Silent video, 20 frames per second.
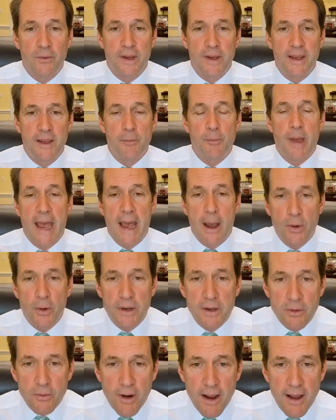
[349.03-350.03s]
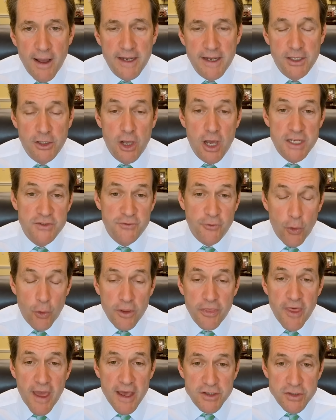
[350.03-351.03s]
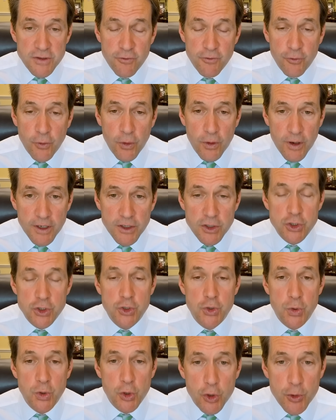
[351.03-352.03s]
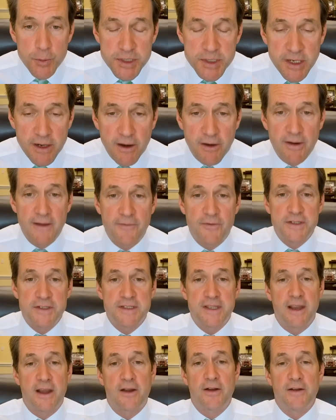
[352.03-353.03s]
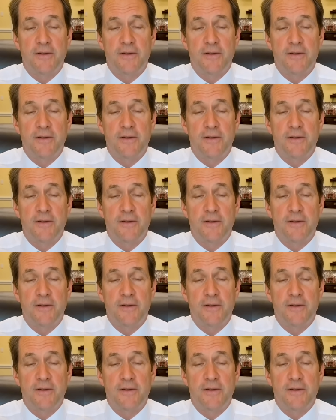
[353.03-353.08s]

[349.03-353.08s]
we empowered Iran and lost 4,400 troops in our efforts there.